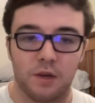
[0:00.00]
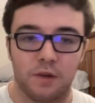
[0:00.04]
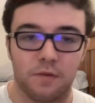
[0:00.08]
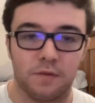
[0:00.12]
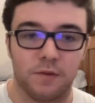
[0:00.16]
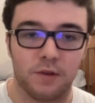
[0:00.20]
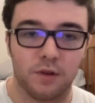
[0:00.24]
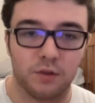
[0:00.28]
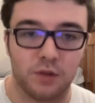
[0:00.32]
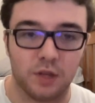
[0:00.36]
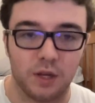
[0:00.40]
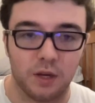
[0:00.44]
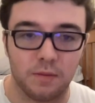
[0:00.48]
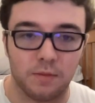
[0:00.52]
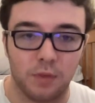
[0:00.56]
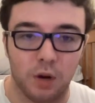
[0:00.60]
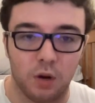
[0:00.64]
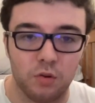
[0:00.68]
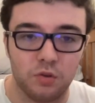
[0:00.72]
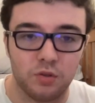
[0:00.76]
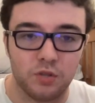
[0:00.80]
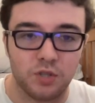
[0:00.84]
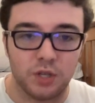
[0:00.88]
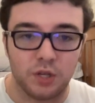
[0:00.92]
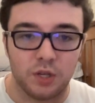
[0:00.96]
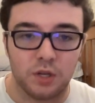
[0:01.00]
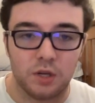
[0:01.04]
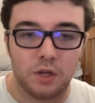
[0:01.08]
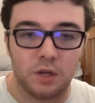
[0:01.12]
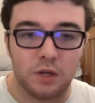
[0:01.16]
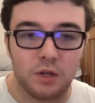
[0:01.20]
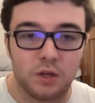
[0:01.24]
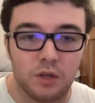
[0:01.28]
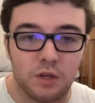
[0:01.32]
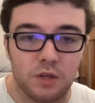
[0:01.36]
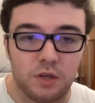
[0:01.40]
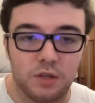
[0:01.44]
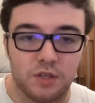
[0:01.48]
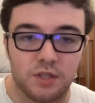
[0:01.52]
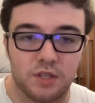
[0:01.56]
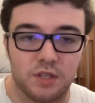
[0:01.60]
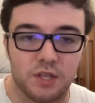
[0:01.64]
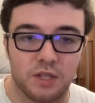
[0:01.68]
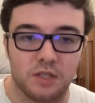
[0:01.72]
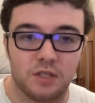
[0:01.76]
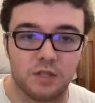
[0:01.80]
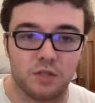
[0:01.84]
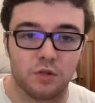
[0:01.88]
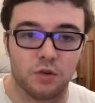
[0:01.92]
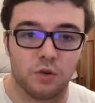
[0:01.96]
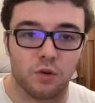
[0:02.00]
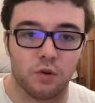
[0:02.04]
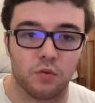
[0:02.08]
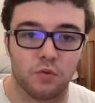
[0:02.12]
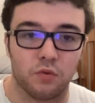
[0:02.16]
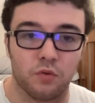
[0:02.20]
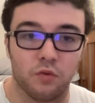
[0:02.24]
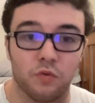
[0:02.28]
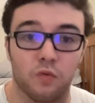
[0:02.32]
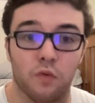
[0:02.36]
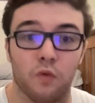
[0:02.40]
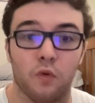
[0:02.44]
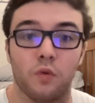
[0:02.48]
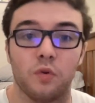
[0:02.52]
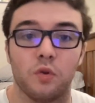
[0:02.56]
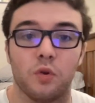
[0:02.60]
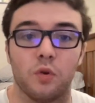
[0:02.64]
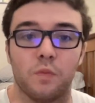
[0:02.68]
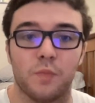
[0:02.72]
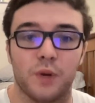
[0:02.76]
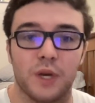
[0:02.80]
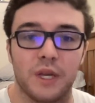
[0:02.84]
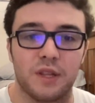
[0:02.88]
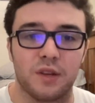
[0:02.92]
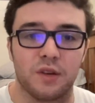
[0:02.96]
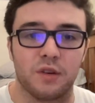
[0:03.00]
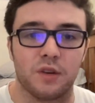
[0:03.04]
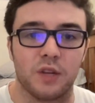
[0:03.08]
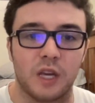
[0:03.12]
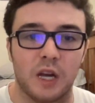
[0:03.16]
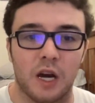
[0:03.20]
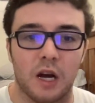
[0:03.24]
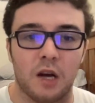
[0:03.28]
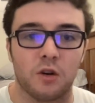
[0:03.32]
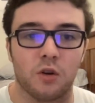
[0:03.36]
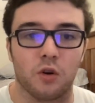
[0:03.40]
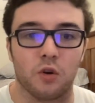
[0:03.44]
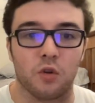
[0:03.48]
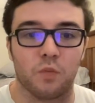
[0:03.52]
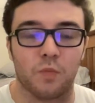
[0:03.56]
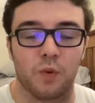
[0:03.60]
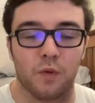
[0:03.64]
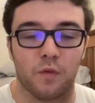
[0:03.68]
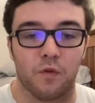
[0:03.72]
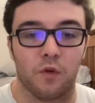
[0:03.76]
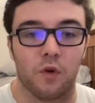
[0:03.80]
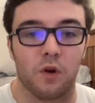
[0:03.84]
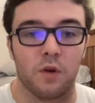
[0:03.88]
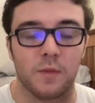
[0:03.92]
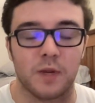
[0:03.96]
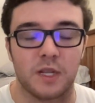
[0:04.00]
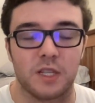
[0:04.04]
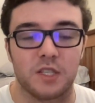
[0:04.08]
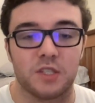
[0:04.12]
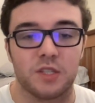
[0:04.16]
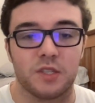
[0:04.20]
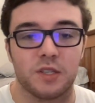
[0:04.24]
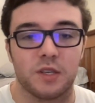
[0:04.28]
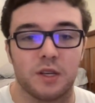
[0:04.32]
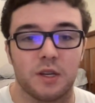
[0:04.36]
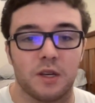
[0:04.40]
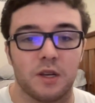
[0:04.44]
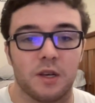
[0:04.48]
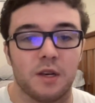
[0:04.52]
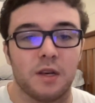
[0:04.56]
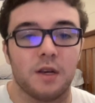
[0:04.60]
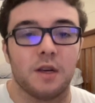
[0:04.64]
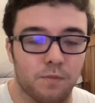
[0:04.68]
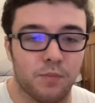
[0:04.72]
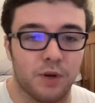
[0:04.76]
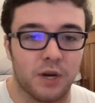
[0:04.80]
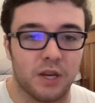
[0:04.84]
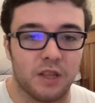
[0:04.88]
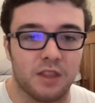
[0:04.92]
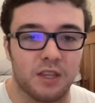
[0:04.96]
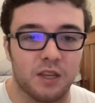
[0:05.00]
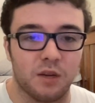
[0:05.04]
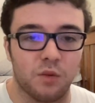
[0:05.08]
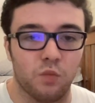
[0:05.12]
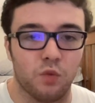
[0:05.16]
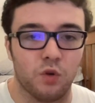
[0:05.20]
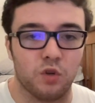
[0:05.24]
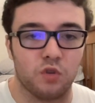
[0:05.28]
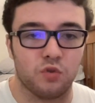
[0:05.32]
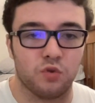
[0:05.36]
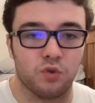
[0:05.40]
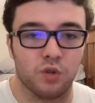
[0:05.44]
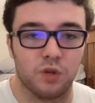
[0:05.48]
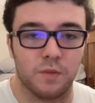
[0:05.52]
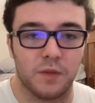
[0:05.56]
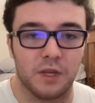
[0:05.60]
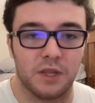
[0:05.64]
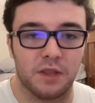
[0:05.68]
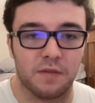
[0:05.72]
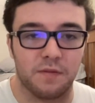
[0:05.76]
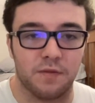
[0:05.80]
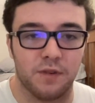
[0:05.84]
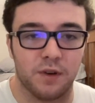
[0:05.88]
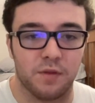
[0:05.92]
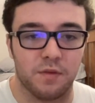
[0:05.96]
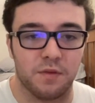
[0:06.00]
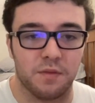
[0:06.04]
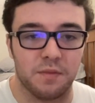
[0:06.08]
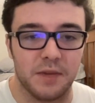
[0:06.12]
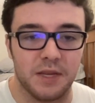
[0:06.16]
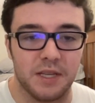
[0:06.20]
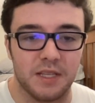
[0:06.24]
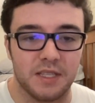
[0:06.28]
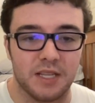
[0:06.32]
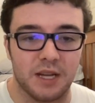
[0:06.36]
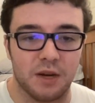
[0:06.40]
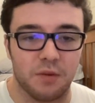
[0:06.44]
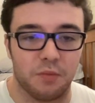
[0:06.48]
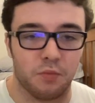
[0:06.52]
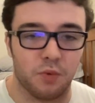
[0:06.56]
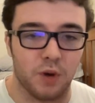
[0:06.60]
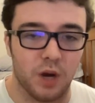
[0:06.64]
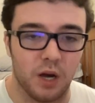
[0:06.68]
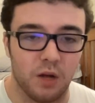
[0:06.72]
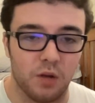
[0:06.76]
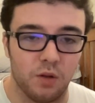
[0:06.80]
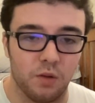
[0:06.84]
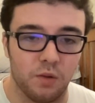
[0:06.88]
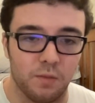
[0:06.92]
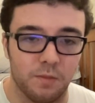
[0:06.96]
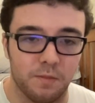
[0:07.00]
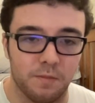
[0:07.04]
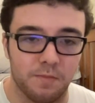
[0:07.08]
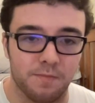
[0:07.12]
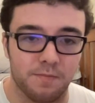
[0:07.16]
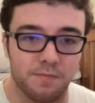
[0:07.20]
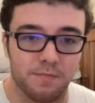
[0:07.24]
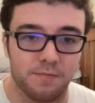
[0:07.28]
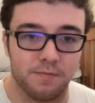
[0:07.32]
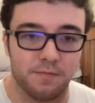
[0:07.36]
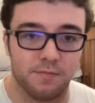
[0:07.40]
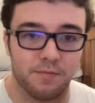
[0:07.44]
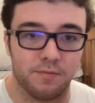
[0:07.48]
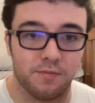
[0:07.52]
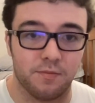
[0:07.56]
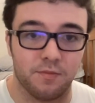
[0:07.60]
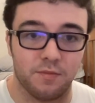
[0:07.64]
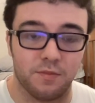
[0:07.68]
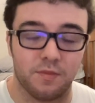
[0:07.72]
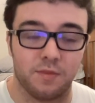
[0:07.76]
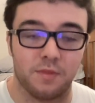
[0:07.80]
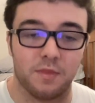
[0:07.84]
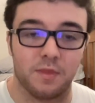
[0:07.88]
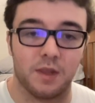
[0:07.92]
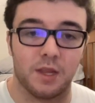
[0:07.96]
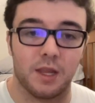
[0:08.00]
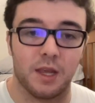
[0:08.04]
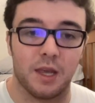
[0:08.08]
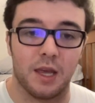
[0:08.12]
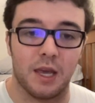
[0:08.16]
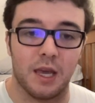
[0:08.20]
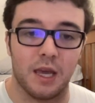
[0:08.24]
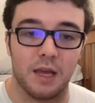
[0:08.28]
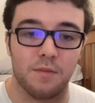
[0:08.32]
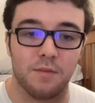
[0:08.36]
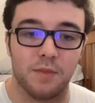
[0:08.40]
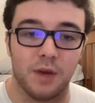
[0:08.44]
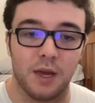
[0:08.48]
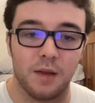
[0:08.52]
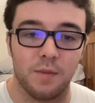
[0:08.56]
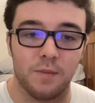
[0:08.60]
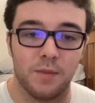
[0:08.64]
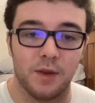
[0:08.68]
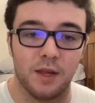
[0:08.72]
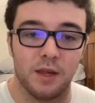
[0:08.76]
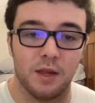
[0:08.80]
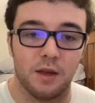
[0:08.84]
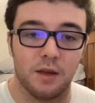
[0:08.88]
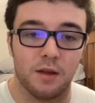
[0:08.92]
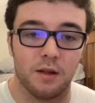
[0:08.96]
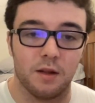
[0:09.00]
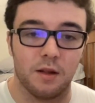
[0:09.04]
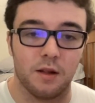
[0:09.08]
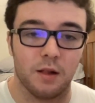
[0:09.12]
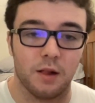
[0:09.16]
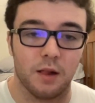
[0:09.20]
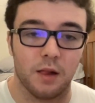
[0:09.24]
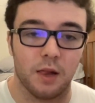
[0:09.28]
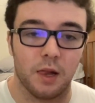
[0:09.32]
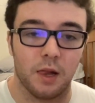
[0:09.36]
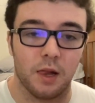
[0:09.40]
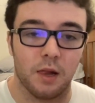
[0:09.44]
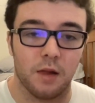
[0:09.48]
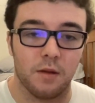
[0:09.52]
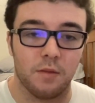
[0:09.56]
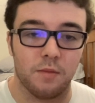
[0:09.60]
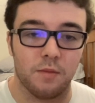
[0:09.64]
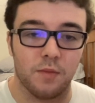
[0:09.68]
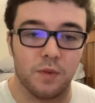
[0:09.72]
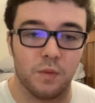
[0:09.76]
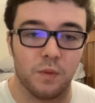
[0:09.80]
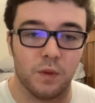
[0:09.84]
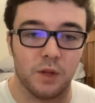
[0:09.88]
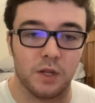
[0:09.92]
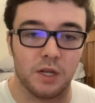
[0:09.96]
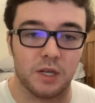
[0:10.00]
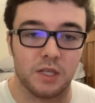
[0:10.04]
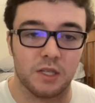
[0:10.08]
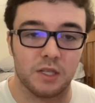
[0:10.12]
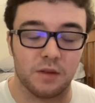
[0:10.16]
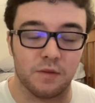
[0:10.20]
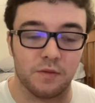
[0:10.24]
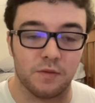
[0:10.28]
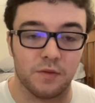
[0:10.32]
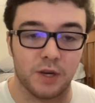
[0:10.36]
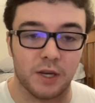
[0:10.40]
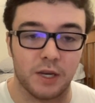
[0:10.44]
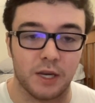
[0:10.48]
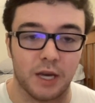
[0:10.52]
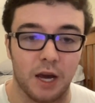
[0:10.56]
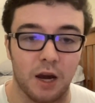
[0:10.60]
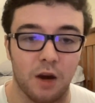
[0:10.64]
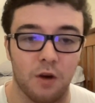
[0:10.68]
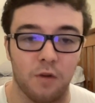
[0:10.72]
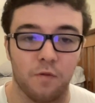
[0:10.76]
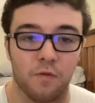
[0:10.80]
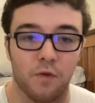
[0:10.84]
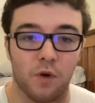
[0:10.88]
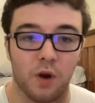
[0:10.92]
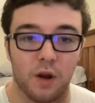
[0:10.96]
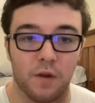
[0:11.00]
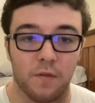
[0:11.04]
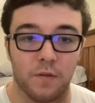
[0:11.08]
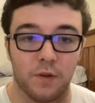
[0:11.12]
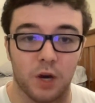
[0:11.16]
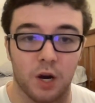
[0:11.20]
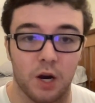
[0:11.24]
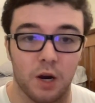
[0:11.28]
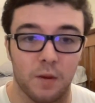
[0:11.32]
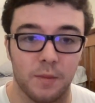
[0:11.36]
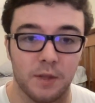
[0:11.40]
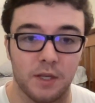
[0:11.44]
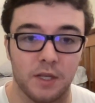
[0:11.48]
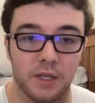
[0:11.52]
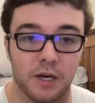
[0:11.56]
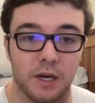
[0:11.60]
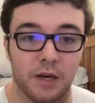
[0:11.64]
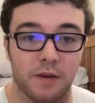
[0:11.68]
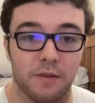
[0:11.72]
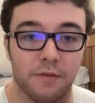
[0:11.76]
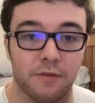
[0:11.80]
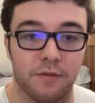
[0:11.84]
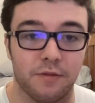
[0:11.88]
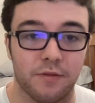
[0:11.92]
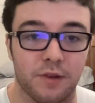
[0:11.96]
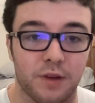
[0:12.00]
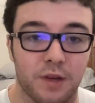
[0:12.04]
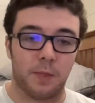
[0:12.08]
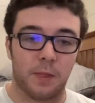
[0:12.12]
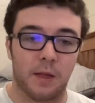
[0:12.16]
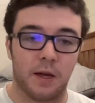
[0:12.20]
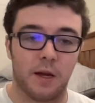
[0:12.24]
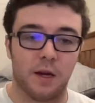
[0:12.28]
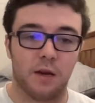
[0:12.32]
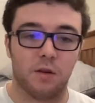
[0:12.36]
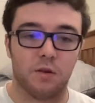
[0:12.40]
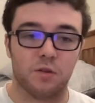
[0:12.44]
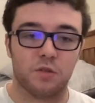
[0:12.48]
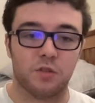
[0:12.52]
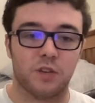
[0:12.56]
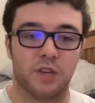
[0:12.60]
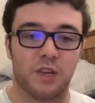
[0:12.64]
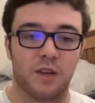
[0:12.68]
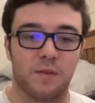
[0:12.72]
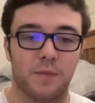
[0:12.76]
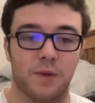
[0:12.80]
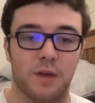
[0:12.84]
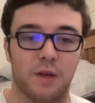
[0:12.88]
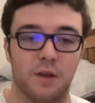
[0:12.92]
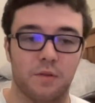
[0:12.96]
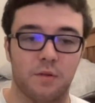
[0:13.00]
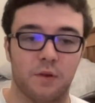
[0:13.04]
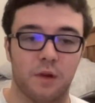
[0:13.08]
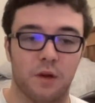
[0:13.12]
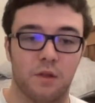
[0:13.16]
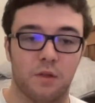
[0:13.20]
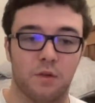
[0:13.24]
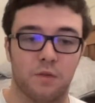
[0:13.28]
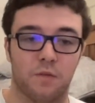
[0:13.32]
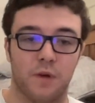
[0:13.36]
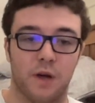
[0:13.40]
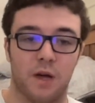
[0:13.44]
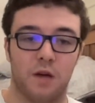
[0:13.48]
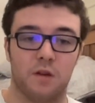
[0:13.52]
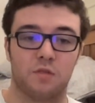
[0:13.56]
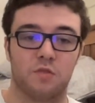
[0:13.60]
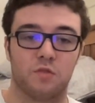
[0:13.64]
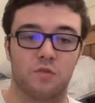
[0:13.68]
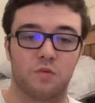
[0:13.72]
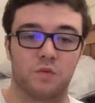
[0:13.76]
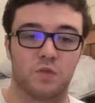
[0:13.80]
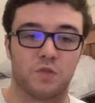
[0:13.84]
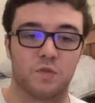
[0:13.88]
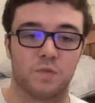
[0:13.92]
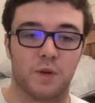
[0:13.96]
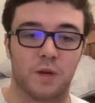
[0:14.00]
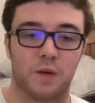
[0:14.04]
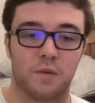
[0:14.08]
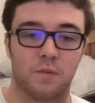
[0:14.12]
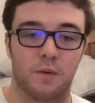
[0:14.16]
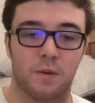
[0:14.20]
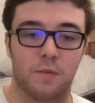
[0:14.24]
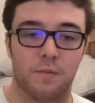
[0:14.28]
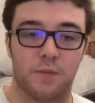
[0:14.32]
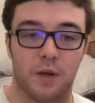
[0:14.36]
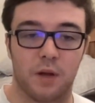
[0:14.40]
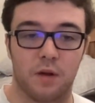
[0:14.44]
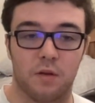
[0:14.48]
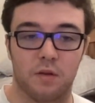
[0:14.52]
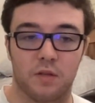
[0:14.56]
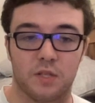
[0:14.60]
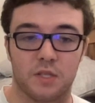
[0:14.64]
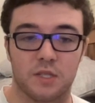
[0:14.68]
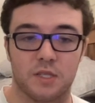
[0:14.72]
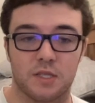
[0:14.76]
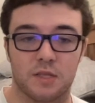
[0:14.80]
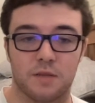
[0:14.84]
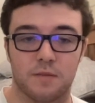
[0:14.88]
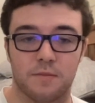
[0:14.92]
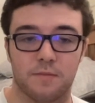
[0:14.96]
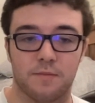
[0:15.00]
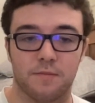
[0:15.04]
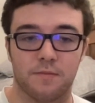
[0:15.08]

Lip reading: feel the emotions that she's going through Lupita Nyong'o's performance. But I think what truly made the film for me is that, well, it made me realize like how far I've come in life, and it also gave me another value to respect my parents.